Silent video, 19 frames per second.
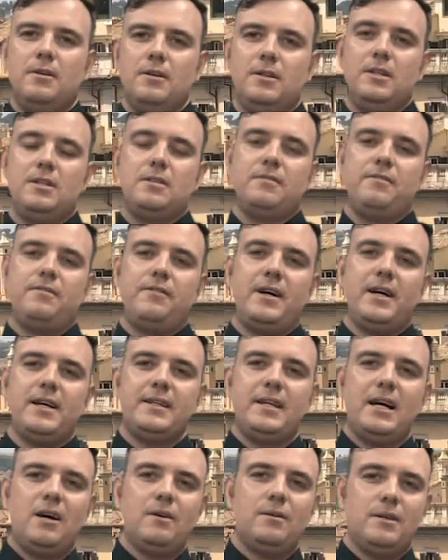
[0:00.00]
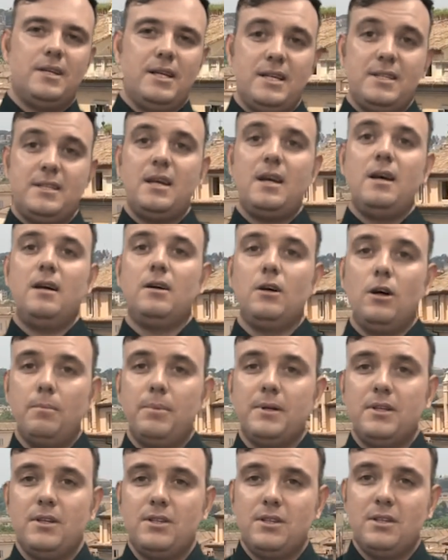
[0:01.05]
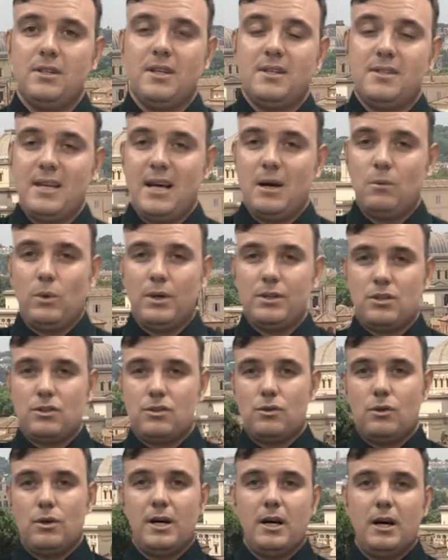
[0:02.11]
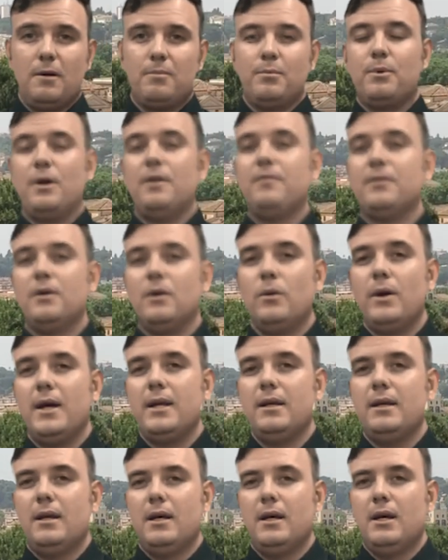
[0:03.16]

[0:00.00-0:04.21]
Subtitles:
You need to find out, is there competition? Is that what's drawing our profit away?